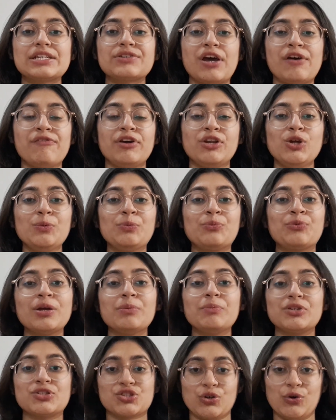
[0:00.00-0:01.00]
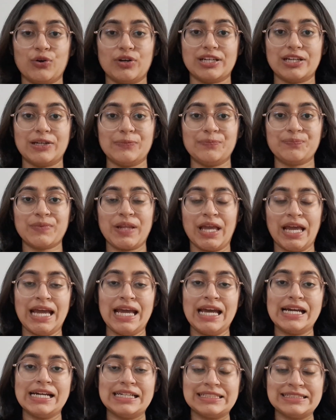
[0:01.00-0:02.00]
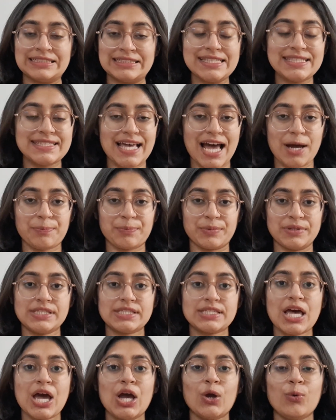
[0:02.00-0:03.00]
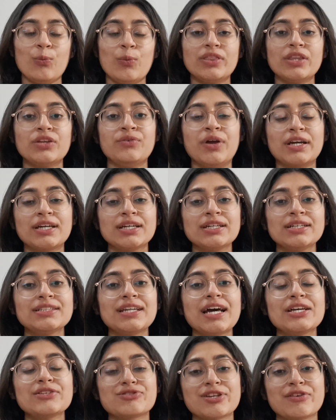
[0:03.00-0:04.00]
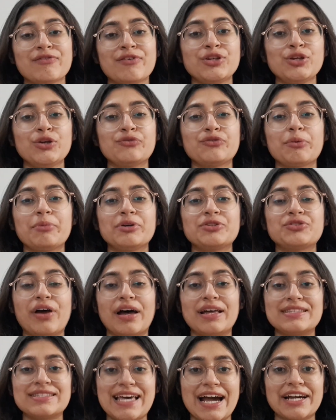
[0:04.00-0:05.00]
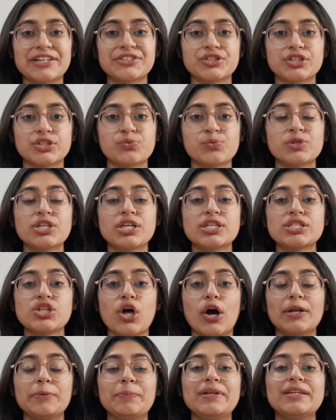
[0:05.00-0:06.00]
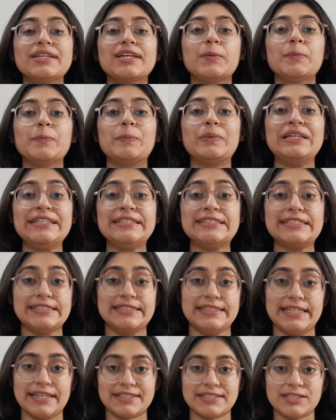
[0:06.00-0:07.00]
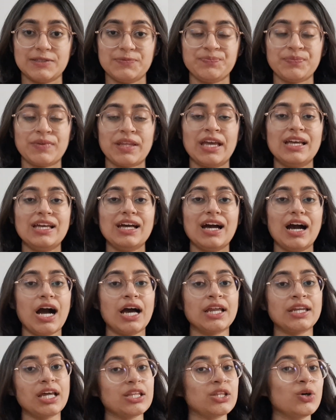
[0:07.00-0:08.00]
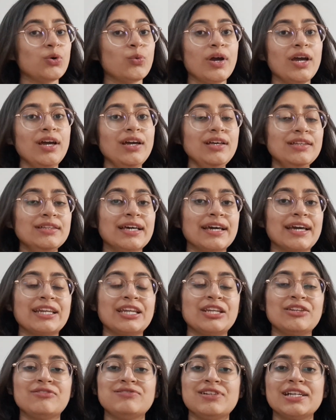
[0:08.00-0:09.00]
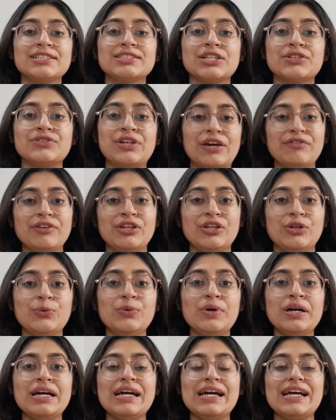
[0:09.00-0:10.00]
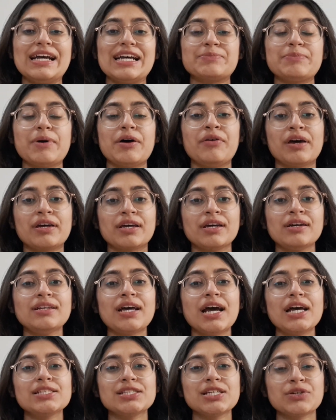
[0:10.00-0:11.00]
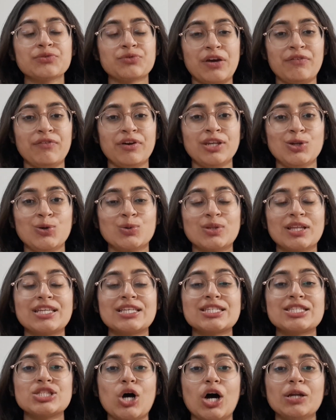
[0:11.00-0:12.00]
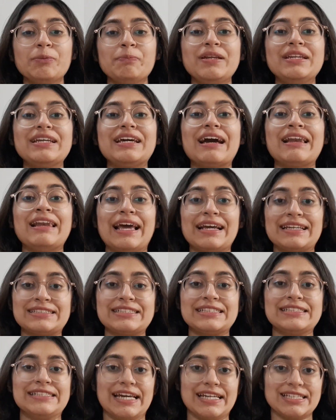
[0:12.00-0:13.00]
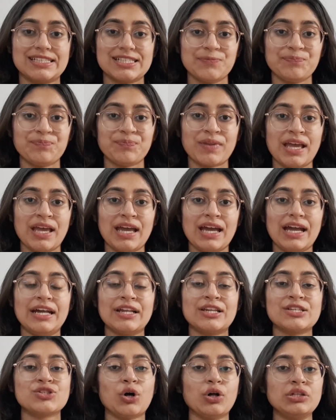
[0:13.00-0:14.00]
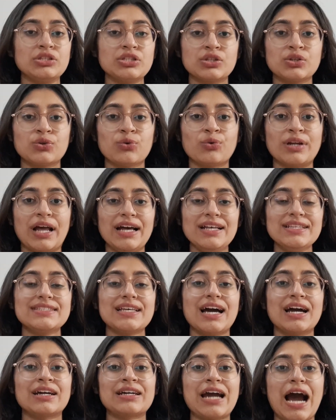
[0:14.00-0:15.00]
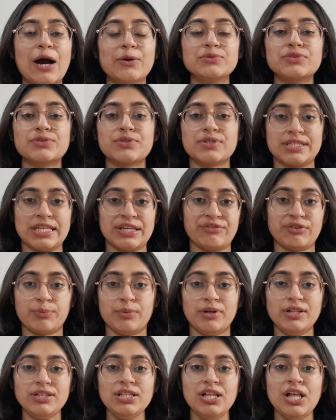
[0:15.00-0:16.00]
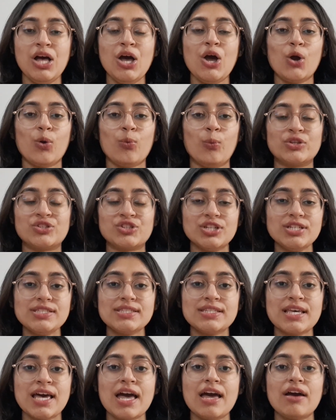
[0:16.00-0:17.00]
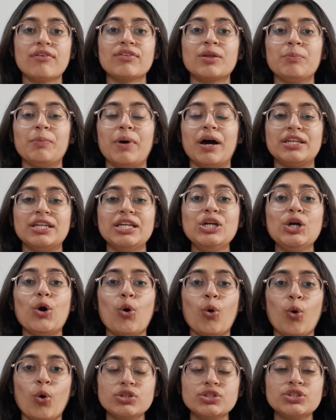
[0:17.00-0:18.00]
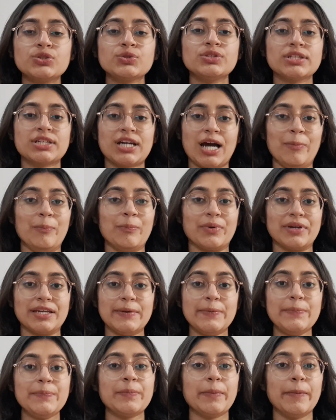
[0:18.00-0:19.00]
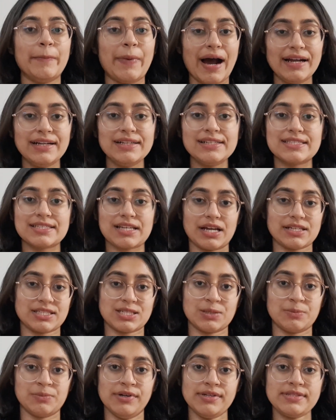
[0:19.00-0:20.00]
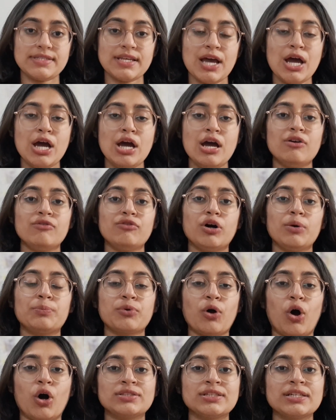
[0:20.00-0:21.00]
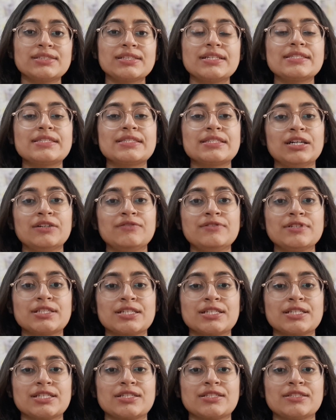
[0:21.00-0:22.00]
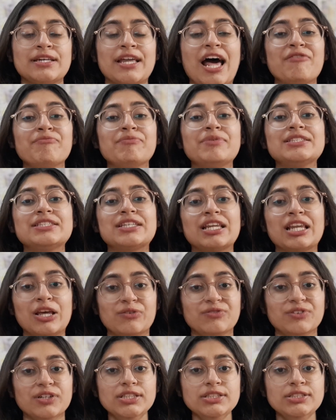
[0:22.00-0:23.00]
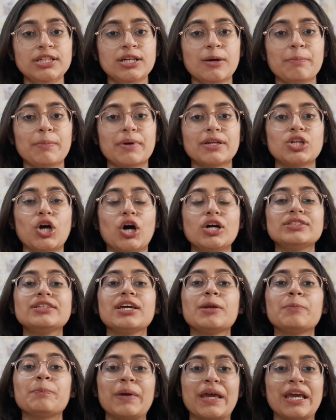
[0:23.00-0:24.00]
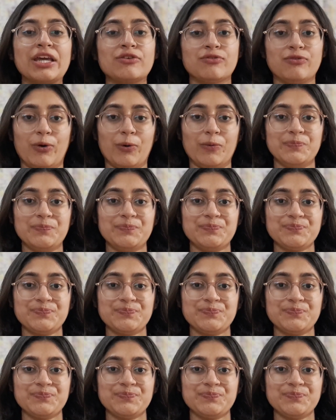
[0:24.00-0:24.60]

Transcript: revenue prematurely. This happens when they recognize revenue from a transaction which has not been completed yet. Another way they can inflate the revenue is by recognizing revenue that has not been collected yet. It is also known as accounts receivable, which is the money owed to the company by its customers for products and services that have been delivered but not yet paid for.